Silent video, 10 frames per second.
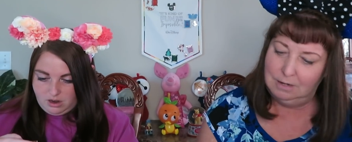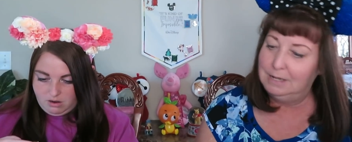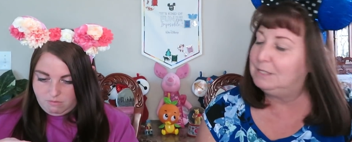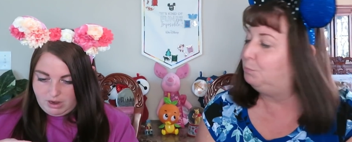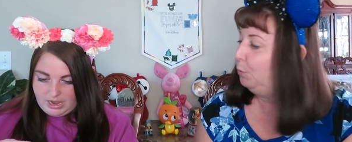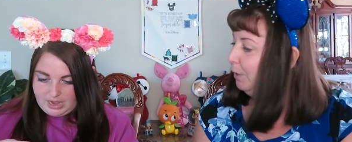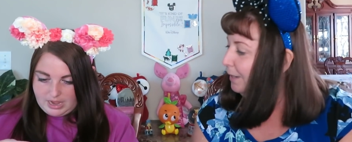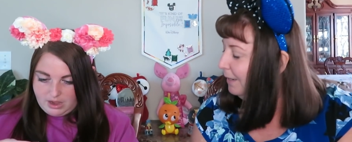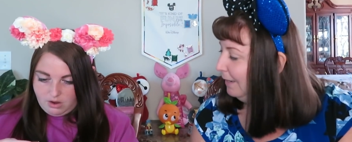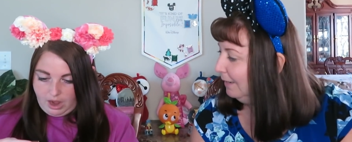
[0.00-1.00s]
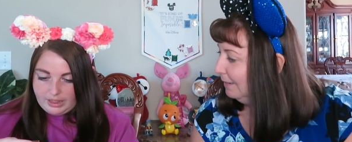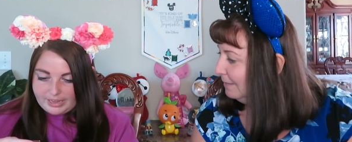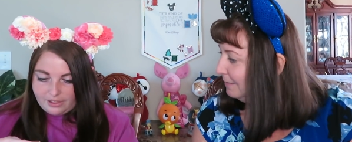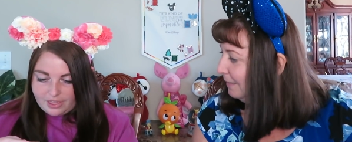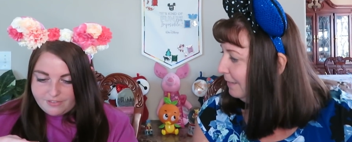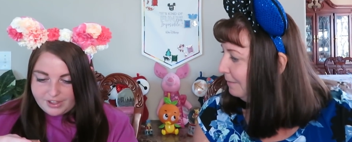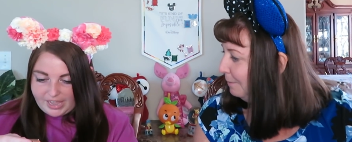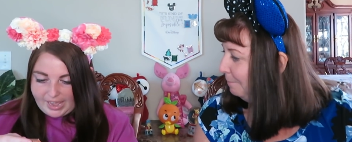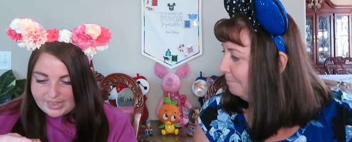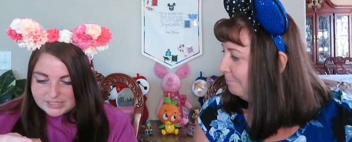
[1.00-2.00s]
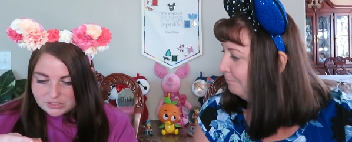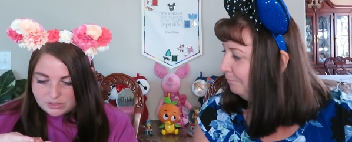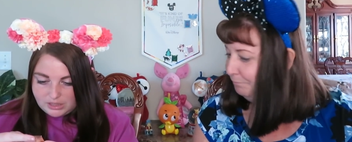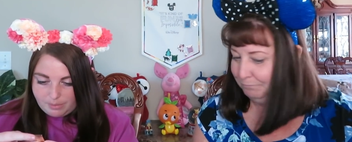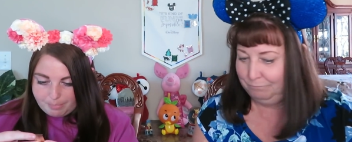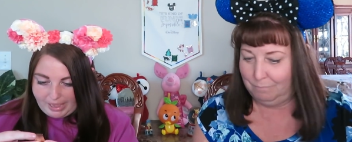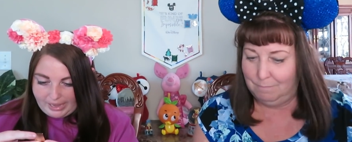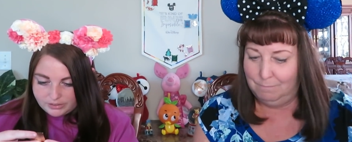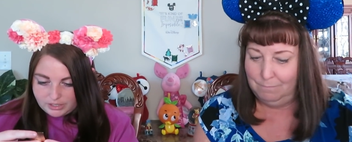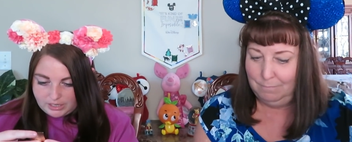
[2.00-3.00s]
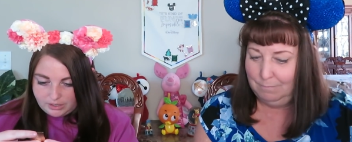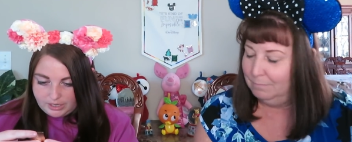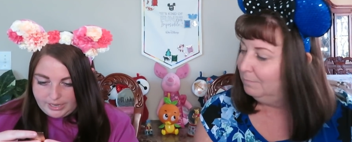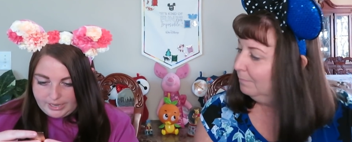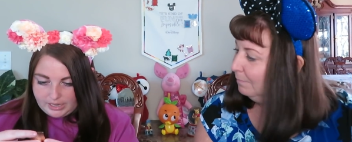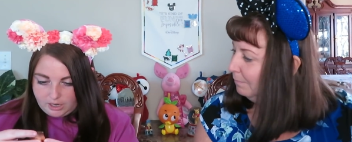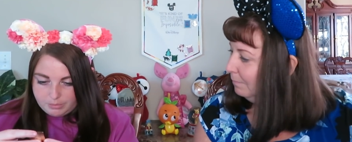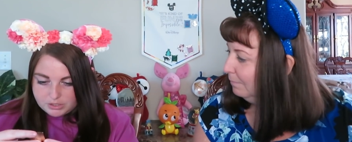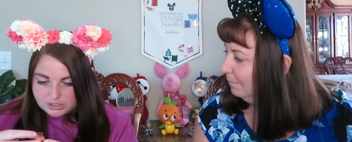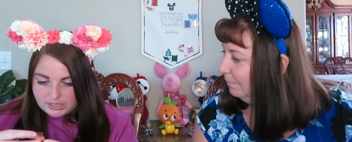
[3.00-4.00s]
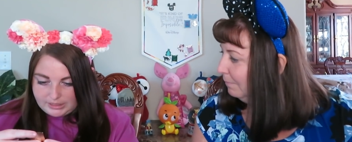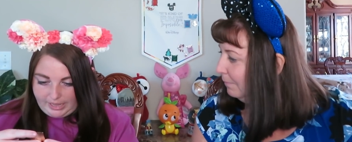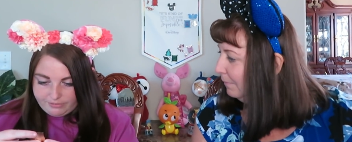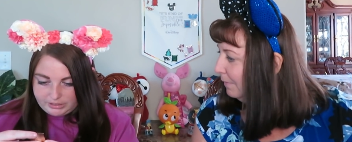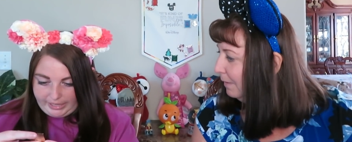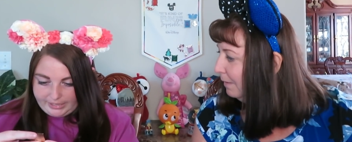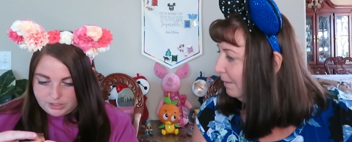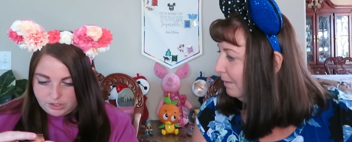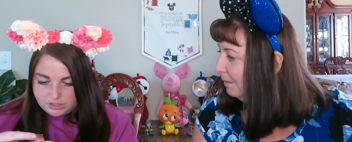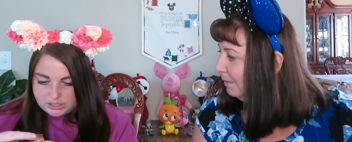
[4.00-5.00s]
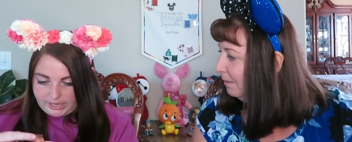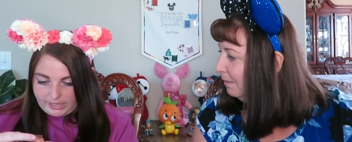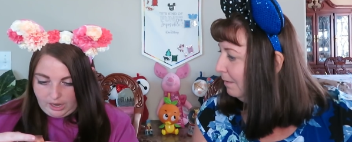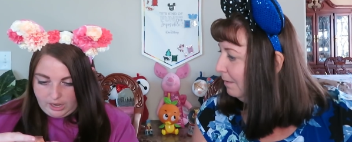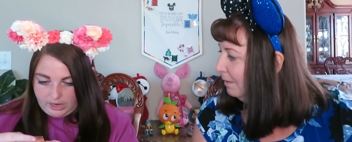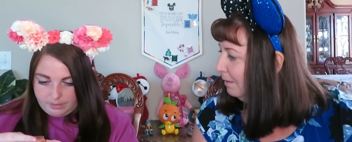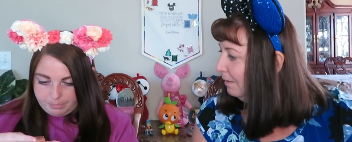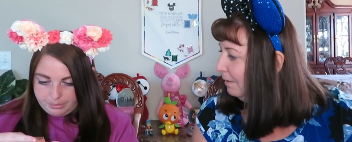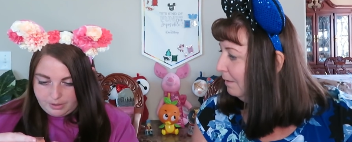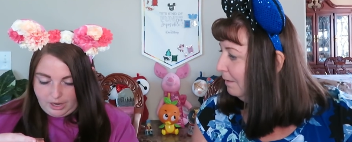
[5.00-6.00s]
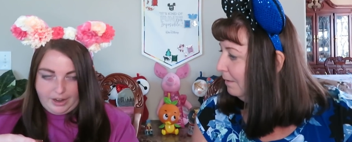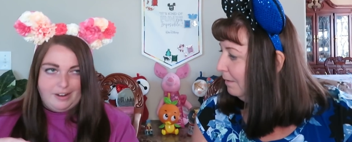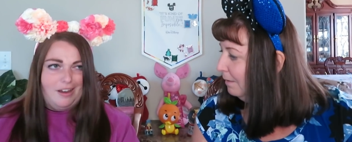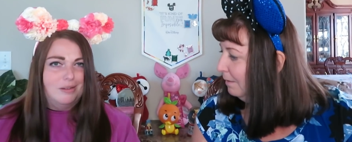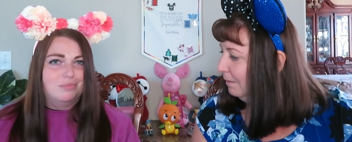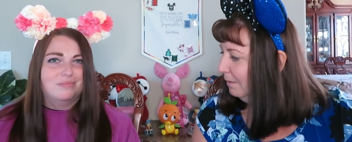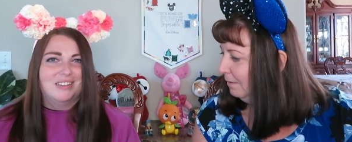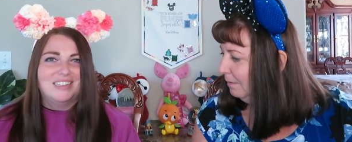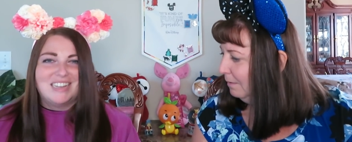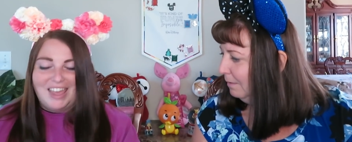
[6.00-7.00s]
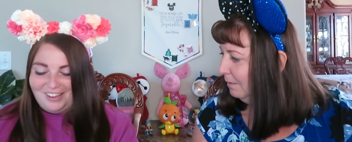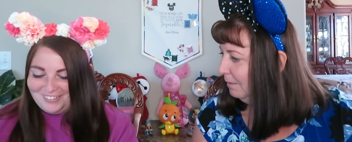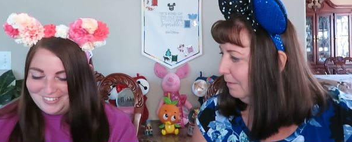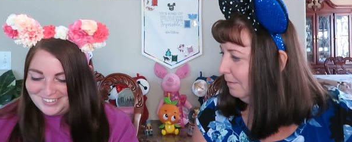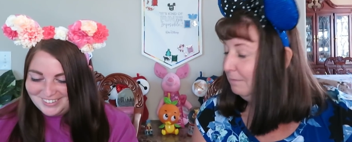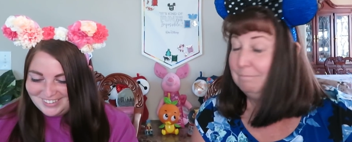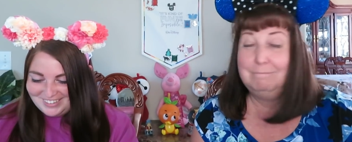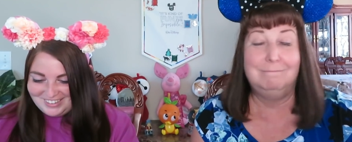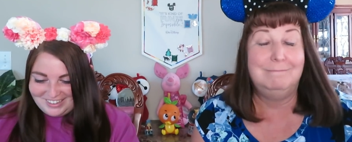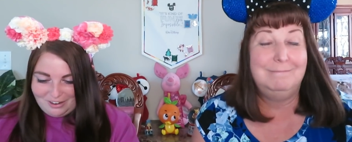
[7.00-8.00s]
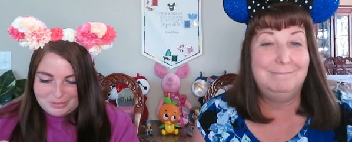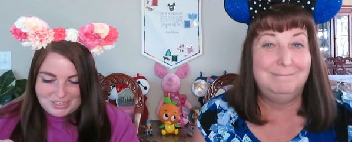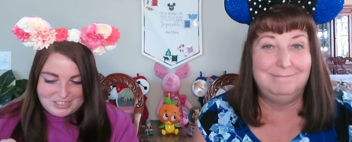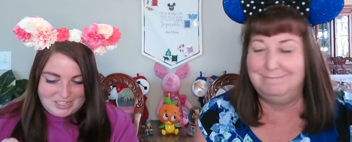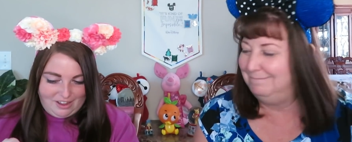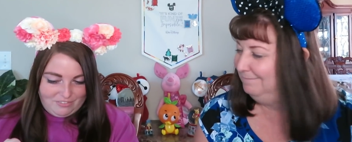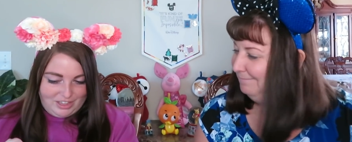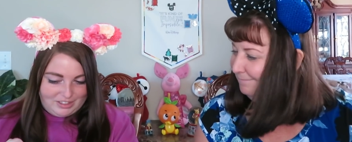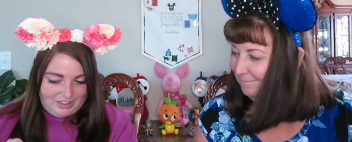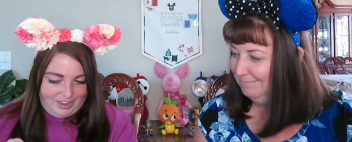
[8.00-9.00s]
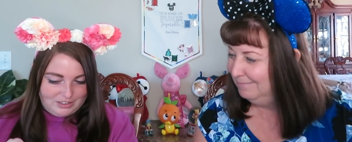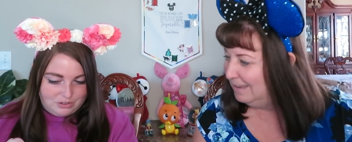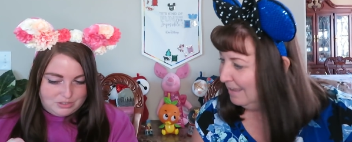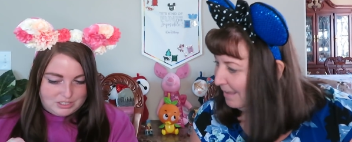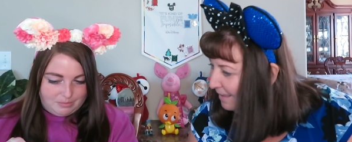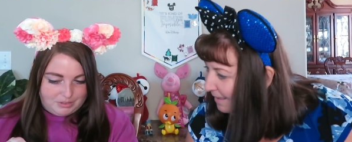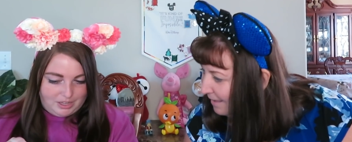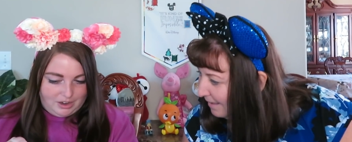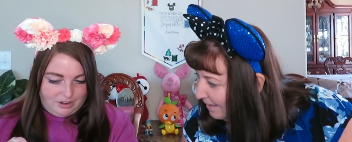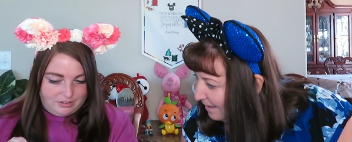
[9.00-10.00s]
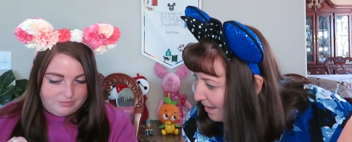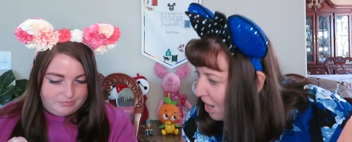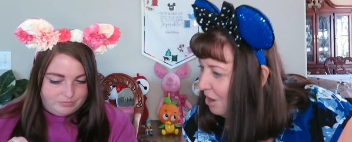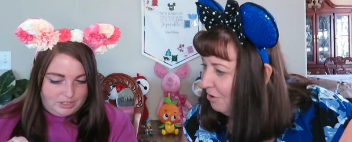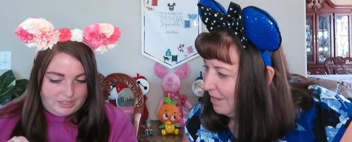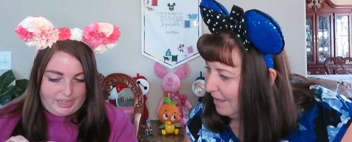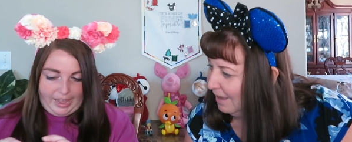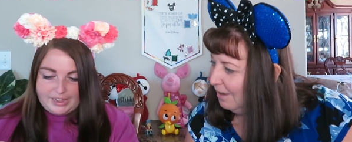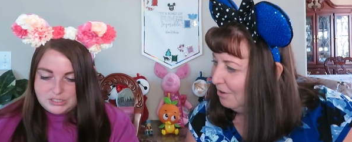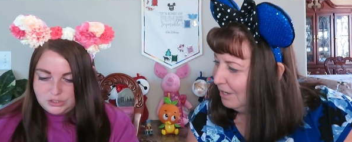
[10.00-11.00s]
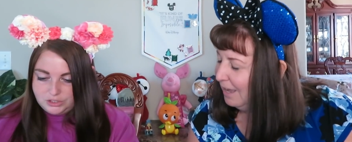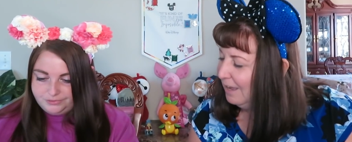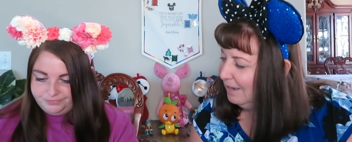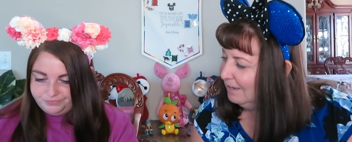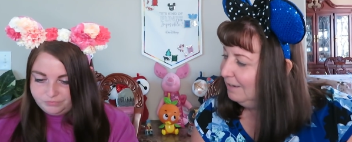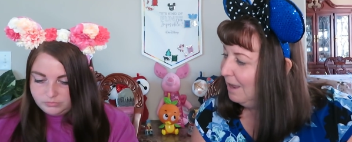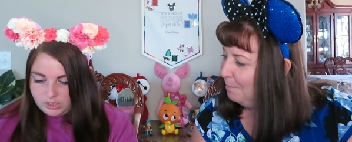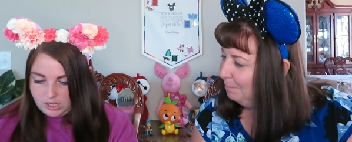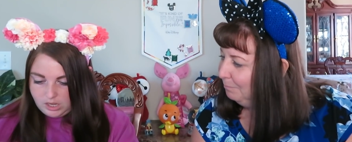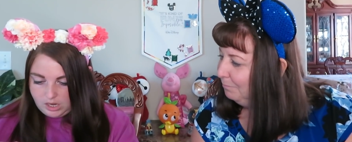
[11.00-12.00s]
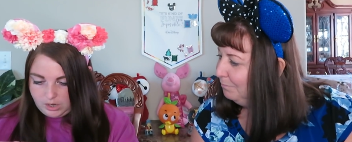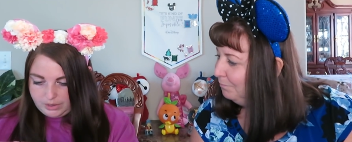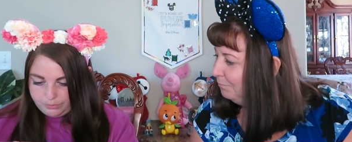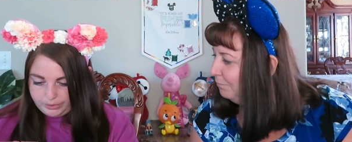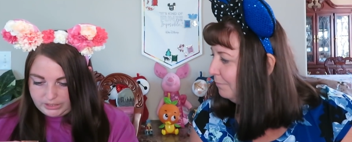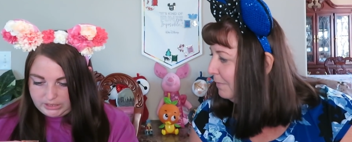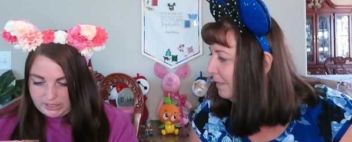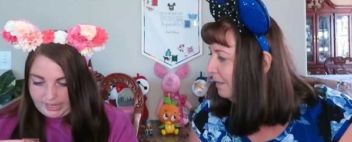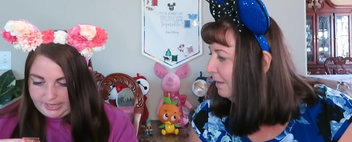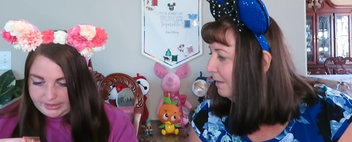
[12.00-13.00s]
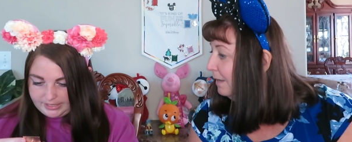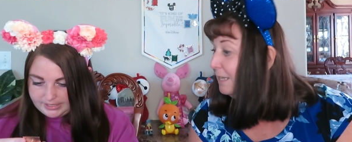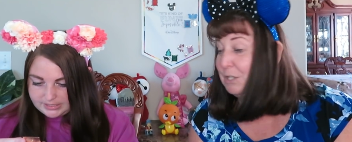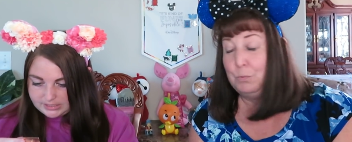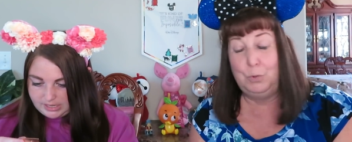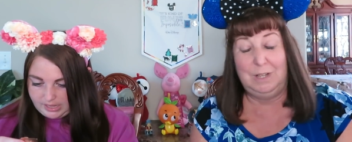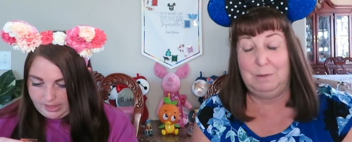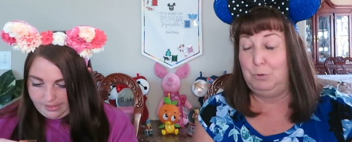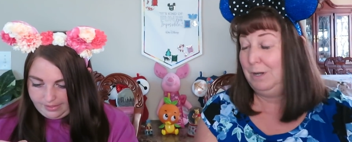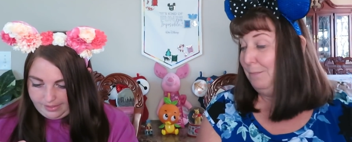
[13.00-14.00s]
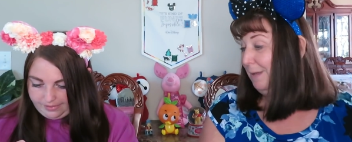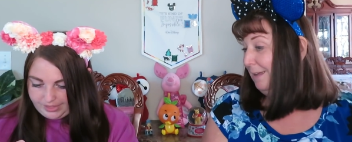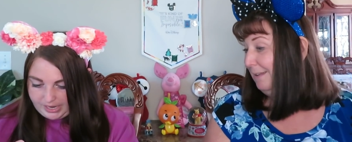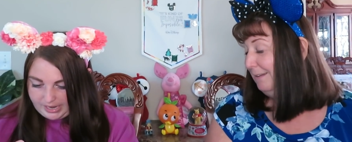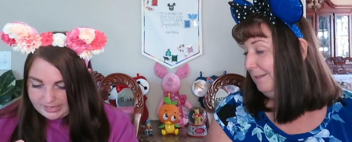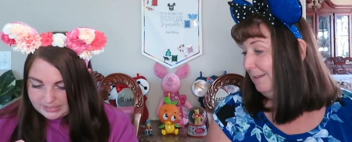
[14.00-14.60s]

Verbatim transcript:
Speaker 1: Oh it's wow! Pretty, I like how they have the castle in the background, and almost it's like they have lanterns like an up, not an up, entangled. and almost like they have like lanterns up there. Oh yeah, the okay, yep. Oh, I really like this. It's a really pretty pen. And then it